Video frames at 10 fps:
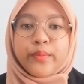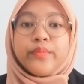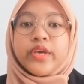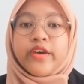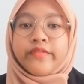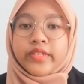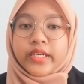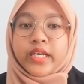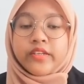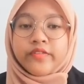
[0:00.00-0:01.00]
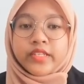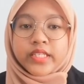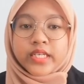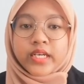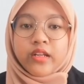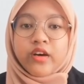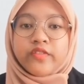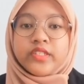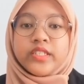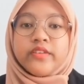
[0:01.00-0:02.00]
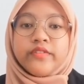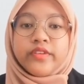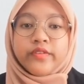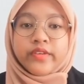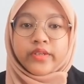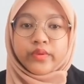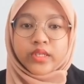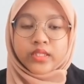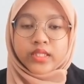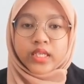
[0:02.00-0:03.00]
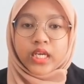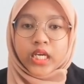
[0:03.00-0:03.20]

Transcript: behavior and physical of the individuals,